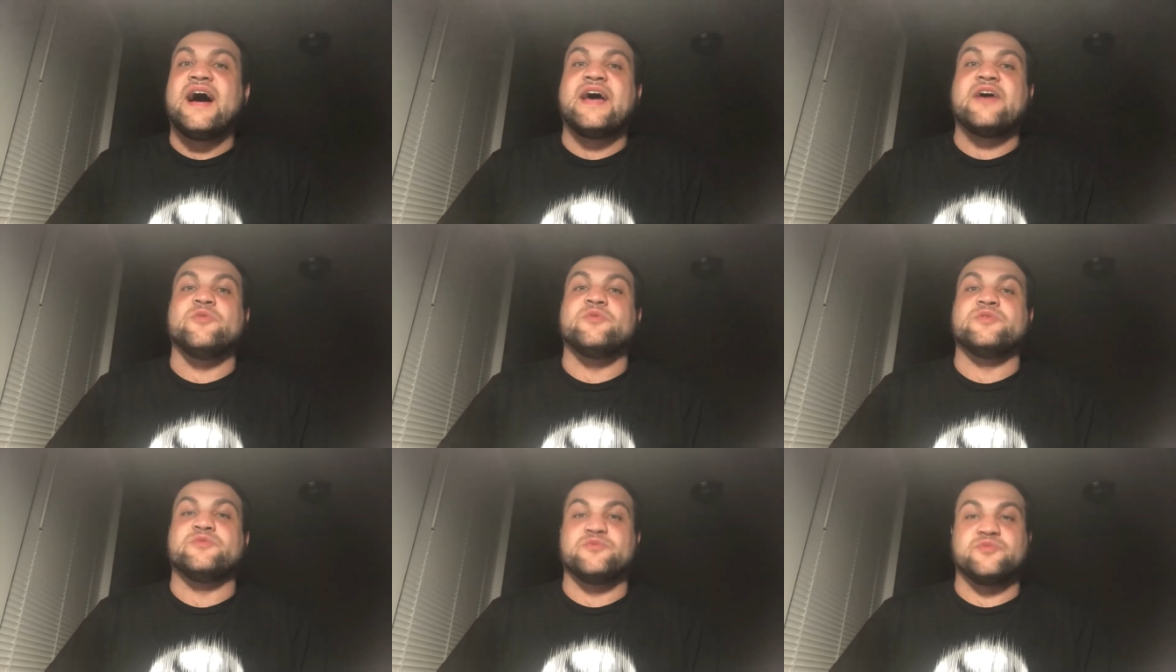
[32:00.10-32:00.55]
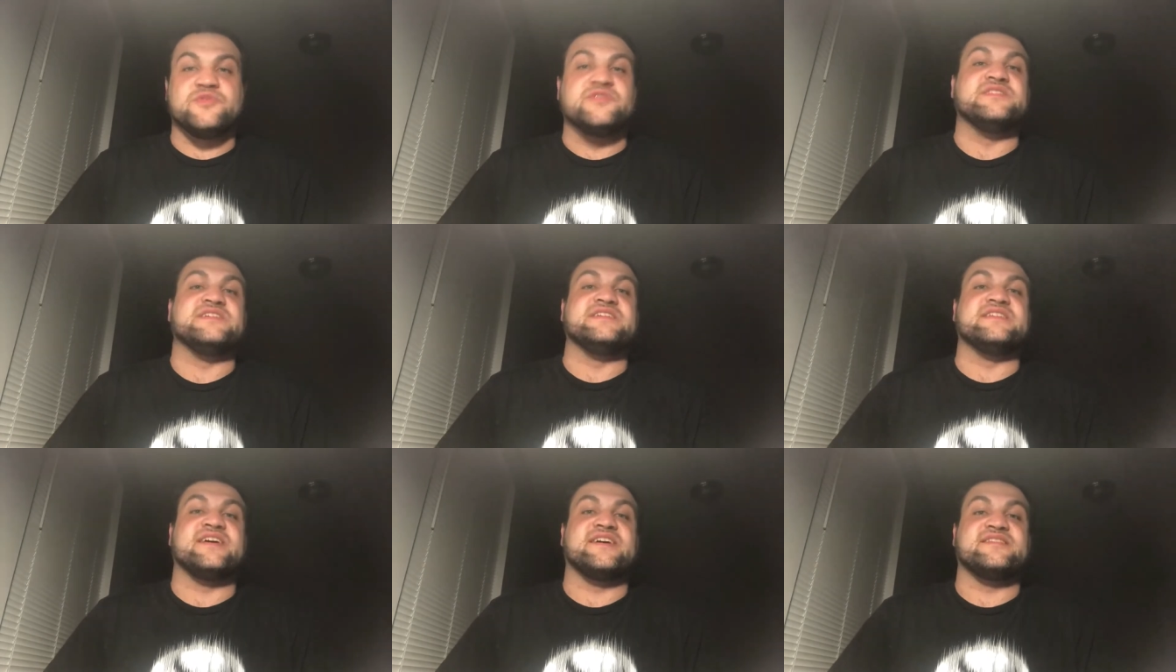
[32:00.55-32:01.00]
I would
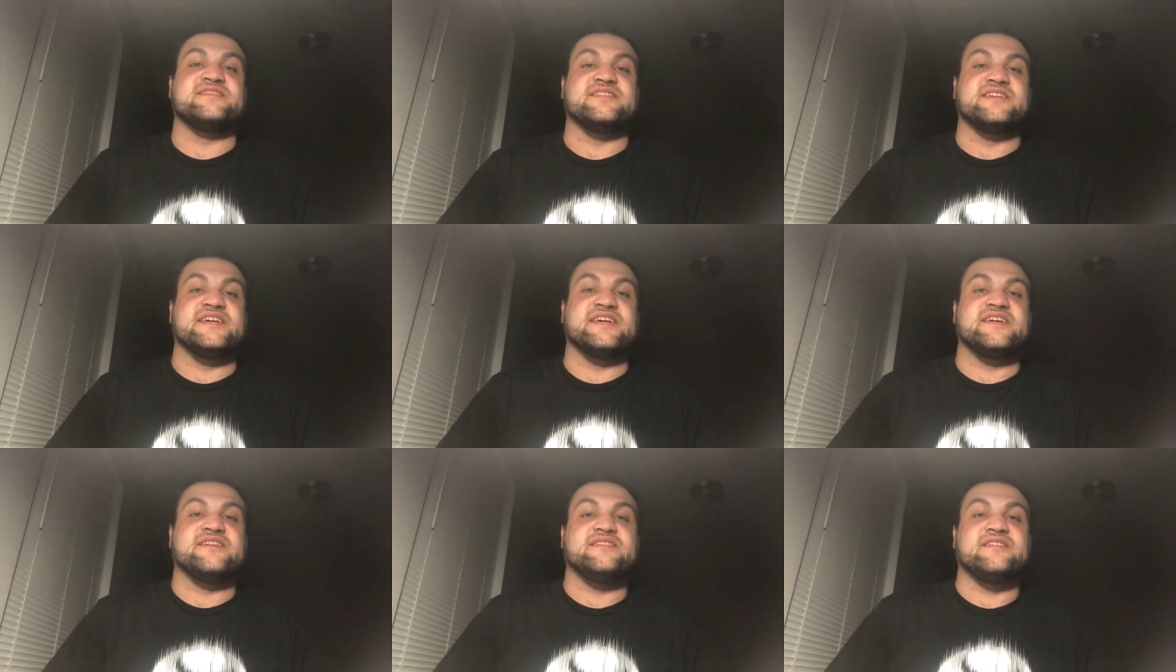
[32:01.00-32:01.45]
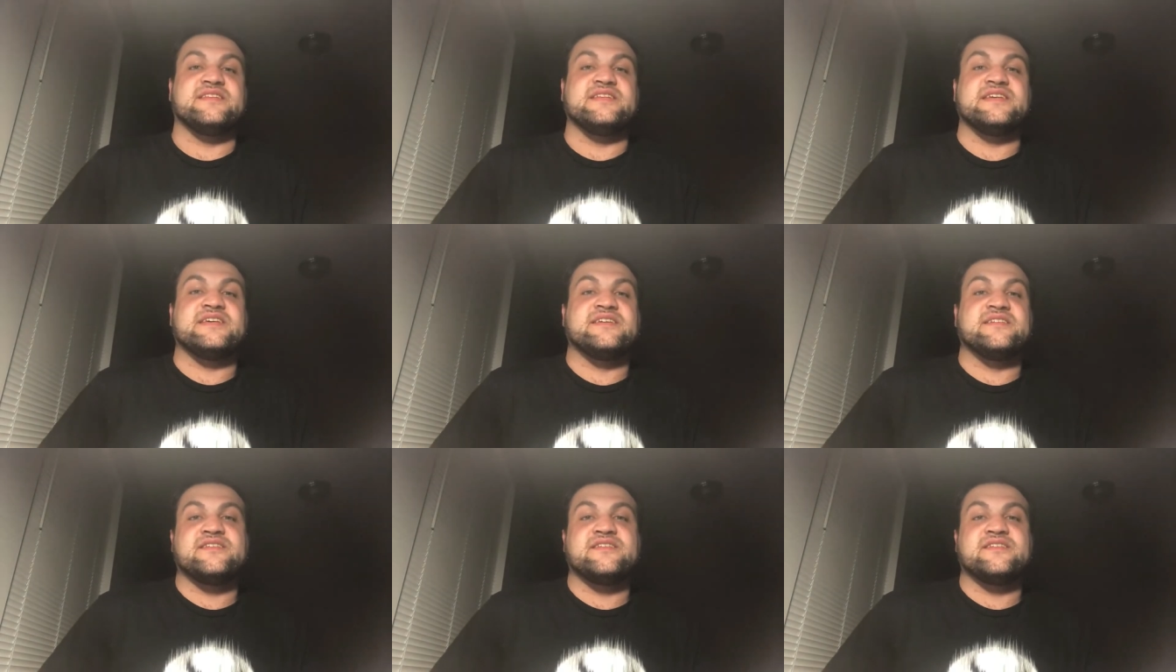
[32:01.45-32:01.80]
really like to get the...